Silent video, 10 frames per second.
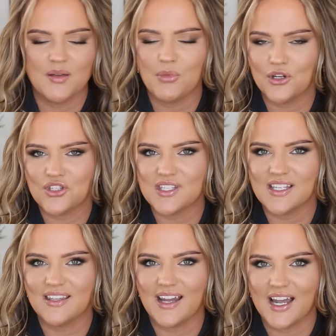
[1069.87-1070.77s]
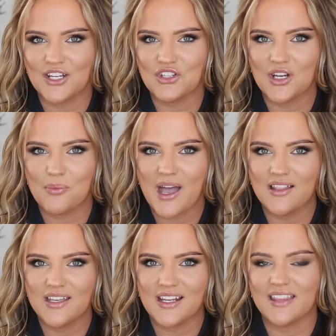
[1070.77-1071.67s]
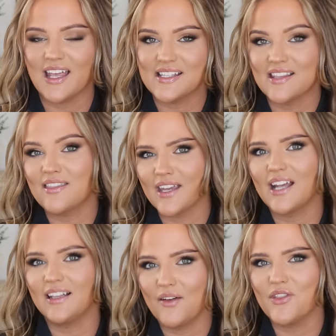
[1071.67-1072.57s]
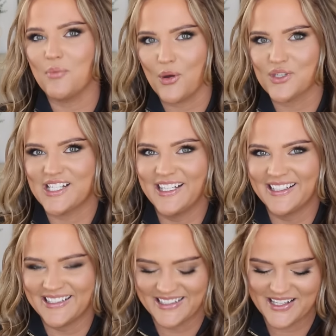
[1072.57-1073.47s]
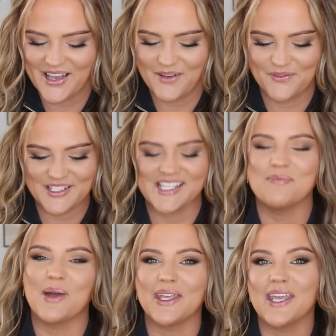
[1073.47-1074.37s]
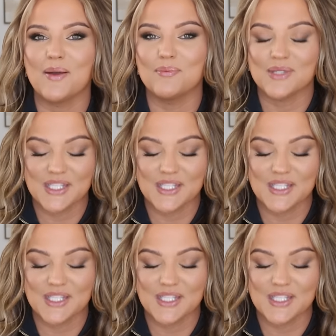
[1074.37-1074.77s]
purchasing the eyeshadow palette. And that's the thing I love the most of Skin by Kim.